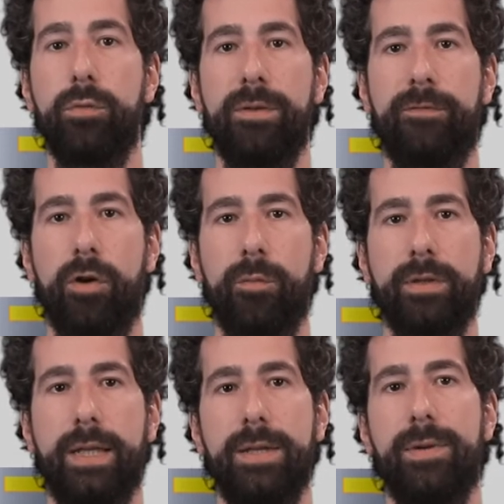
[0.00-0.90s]
will form
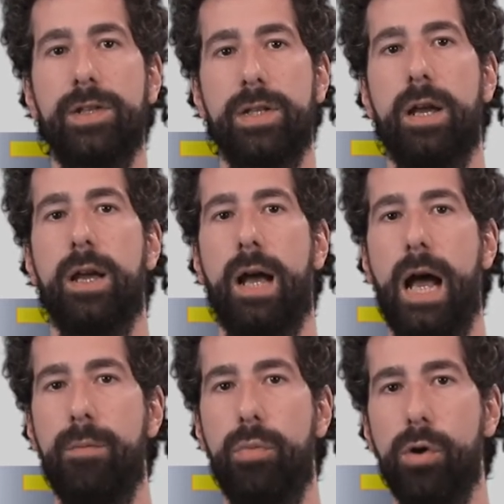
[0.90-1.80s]
the image
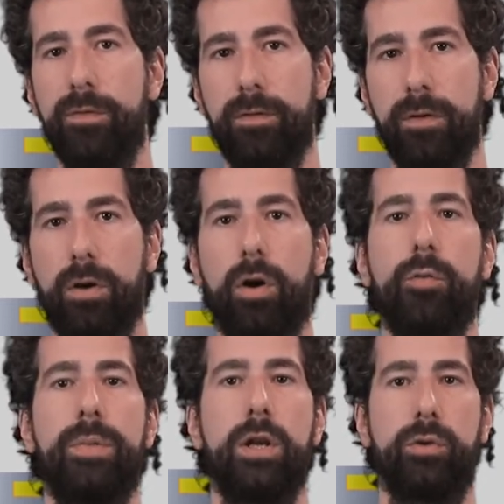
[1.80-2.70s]
above or
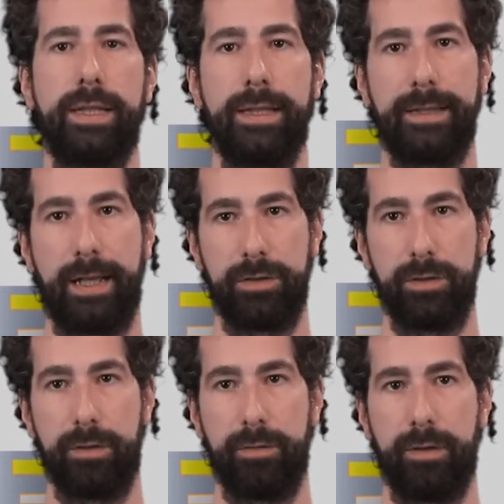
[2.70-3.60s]
below the detector.
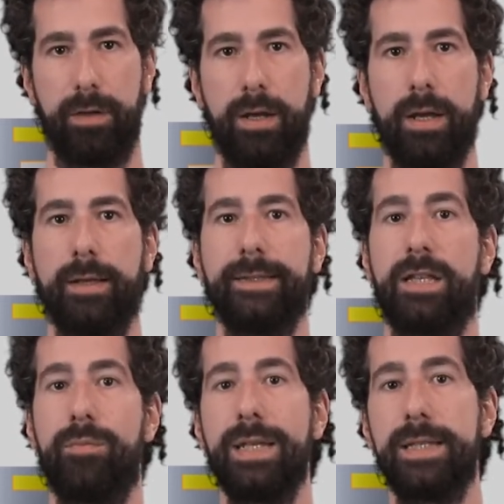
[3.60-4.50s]

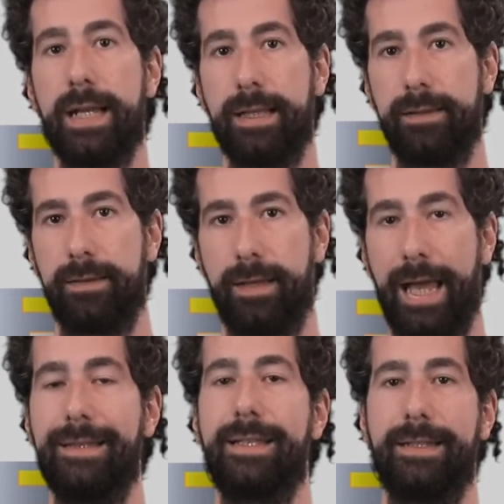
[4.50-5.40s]
That means that,
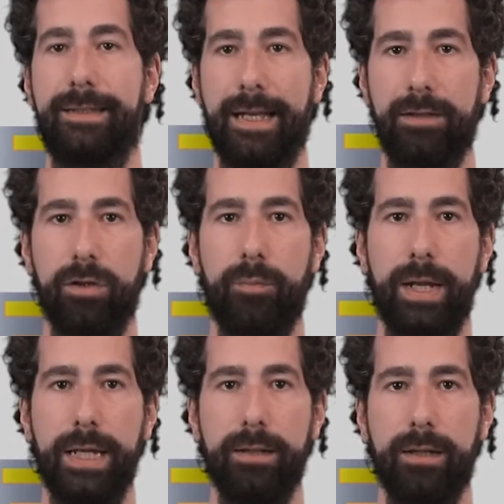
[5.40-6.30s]
at the detector
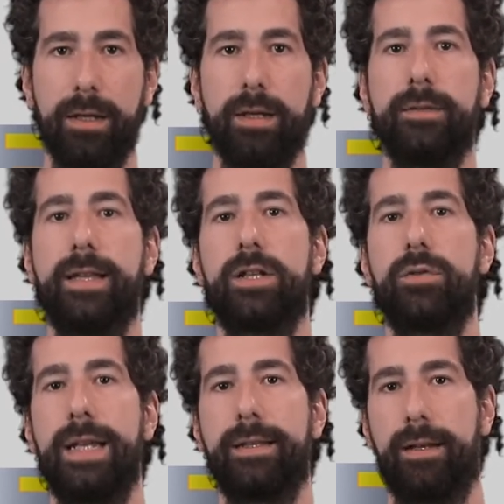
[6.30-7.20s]
plane, they
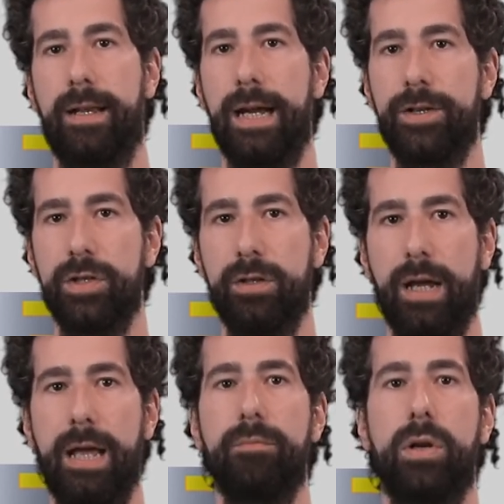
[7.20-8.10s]
create larger
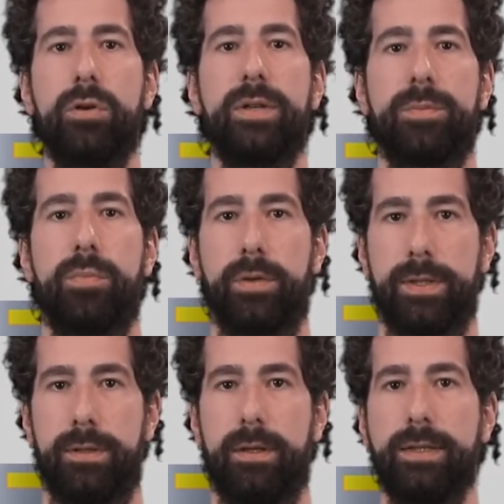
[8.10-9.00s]
and blurry
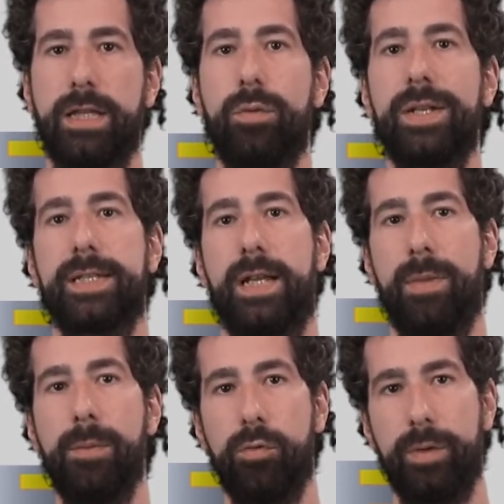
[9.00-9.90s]
spots that will sum
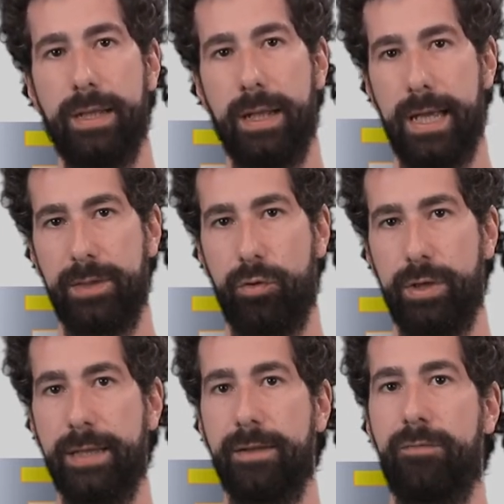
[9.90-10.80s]
up with the light
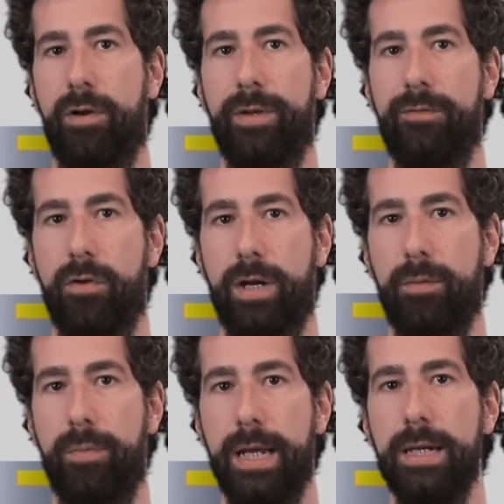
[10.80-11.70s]
projected from the focal
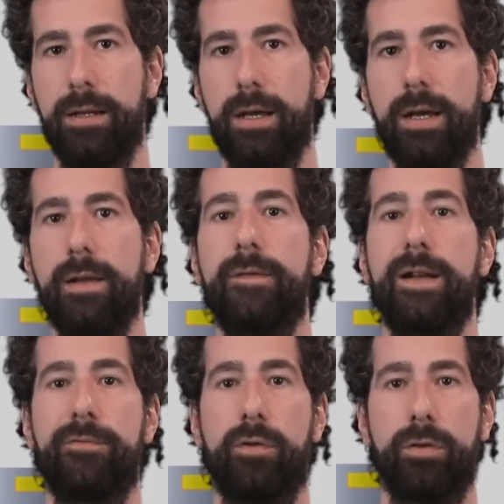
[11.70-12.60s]
plane,
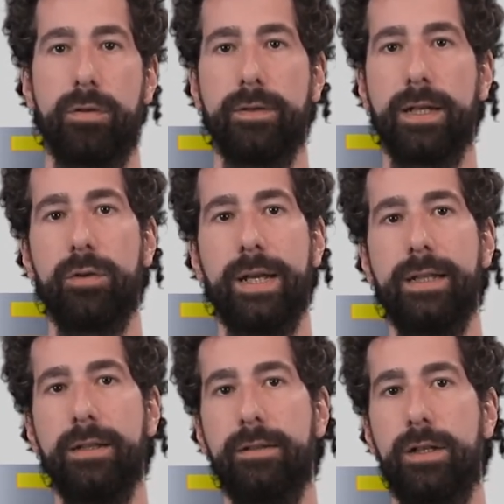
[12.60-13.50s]
therefore
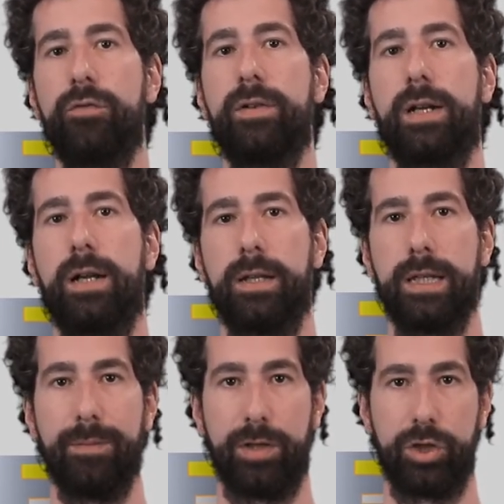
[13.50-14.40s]
degrading the overall
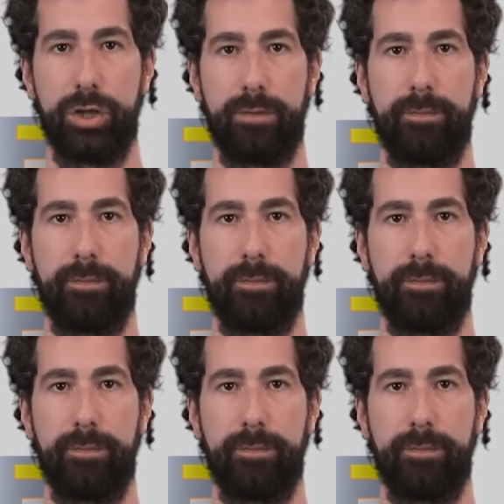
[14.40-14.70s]
image.